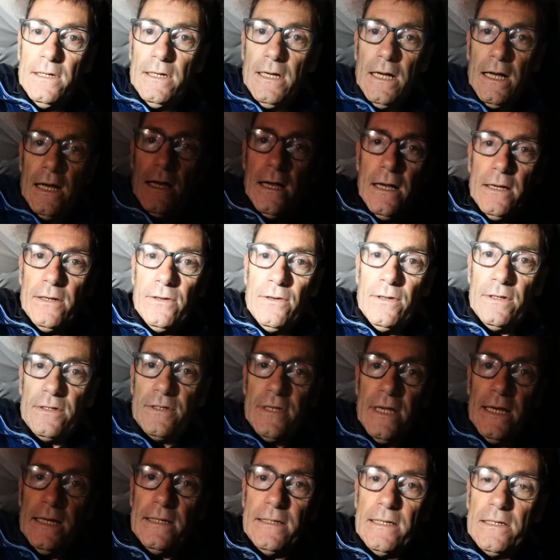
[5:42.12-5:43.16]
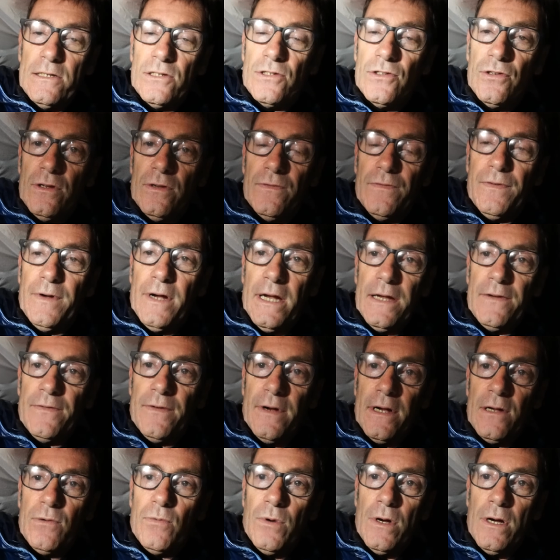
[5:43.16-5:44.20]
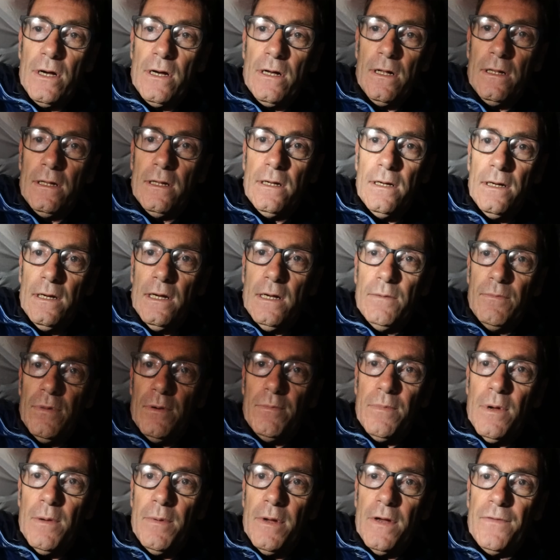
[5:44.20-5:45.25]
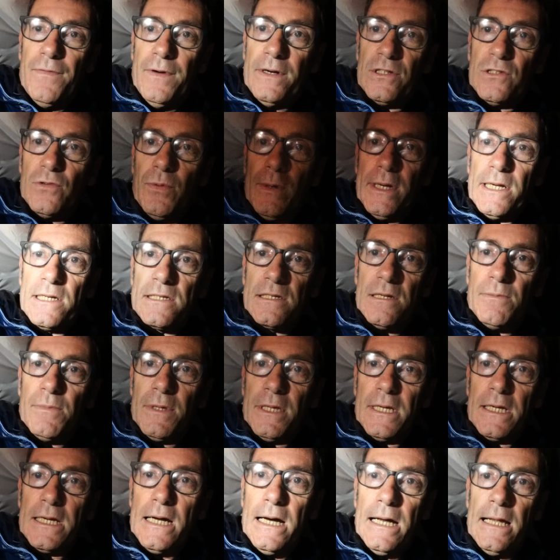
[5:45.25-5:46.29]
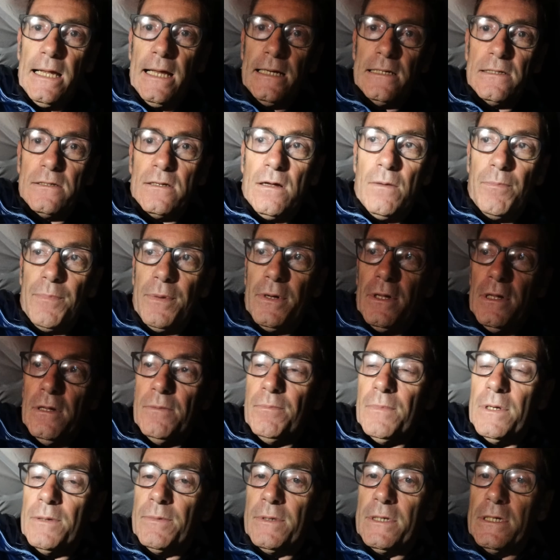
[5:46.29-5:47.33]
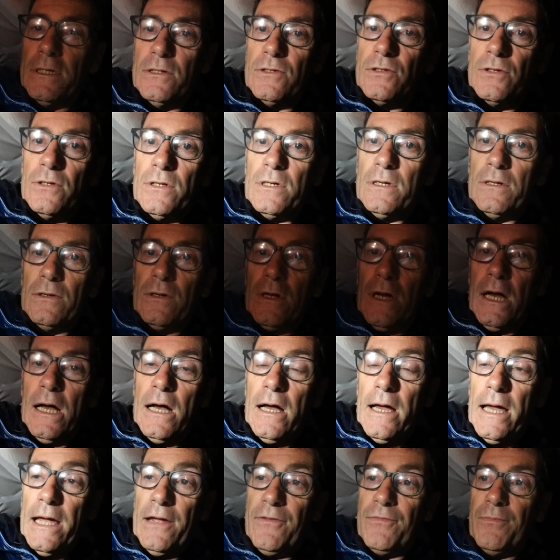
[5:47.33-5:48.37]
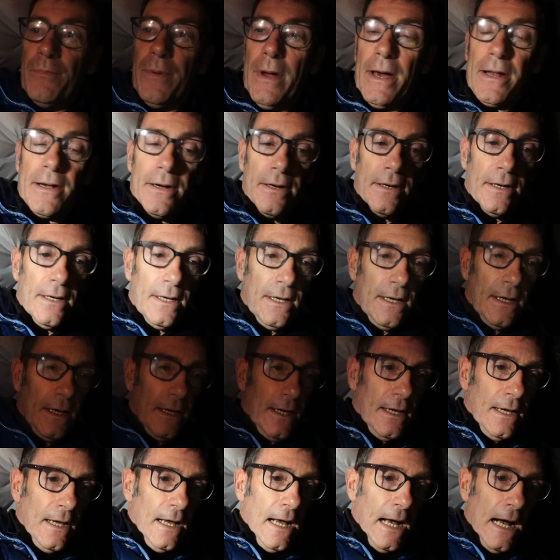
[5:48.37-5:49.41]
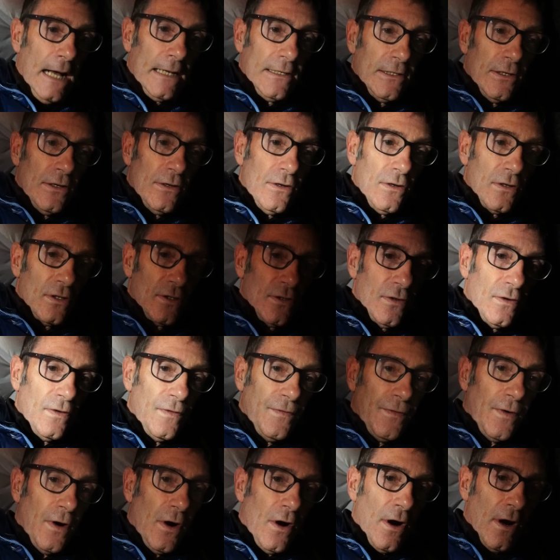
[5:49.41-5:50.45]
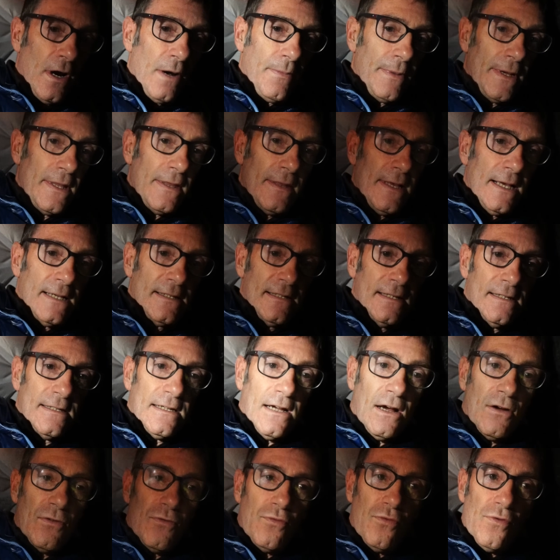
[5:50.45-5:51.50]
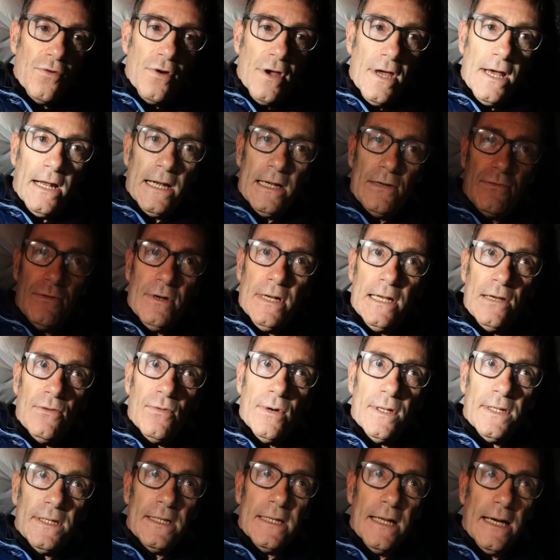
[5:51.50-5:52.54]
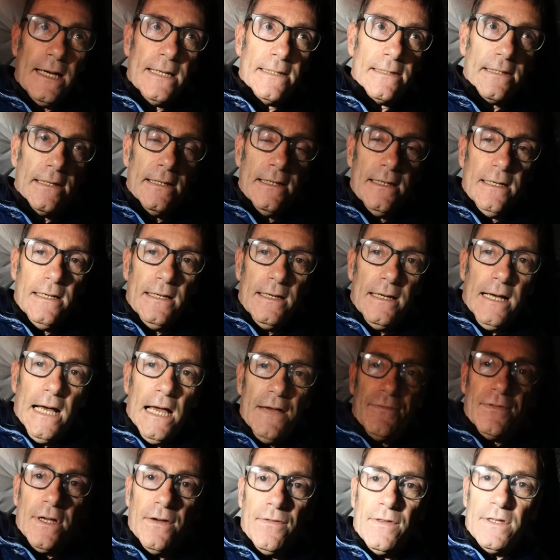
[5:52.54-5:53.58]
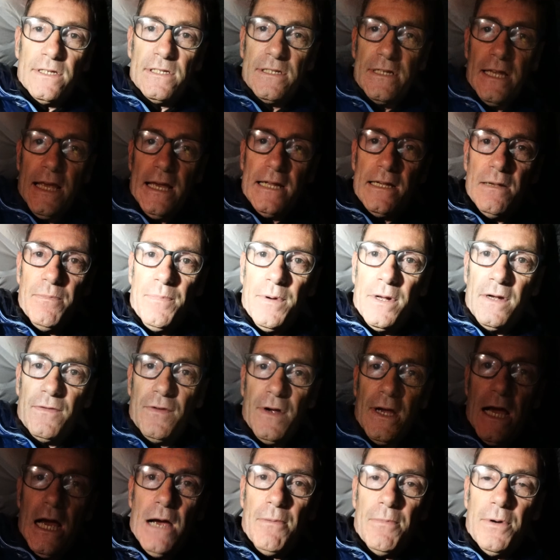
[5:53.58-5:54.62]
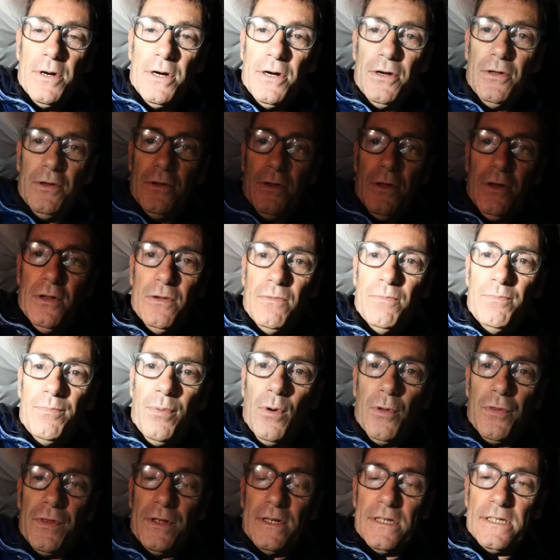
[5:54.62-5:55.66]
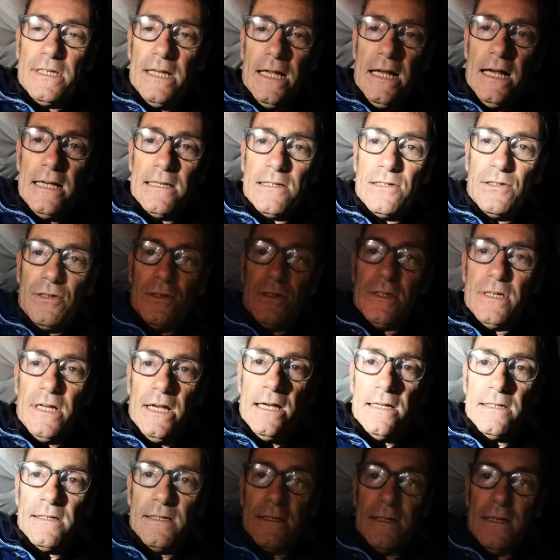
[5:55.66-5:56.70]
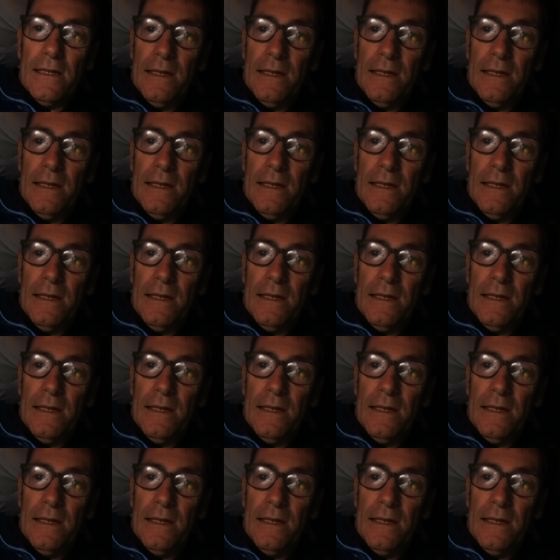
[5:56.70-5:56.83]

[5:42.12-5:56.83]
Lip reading: The tent is doing very, very well, but maybe if I tweak some of the guidelines up, it'll maybe do even better. And so far, this is a really, really windy night. I've given this tent a bit of a hammer on both its last two tests,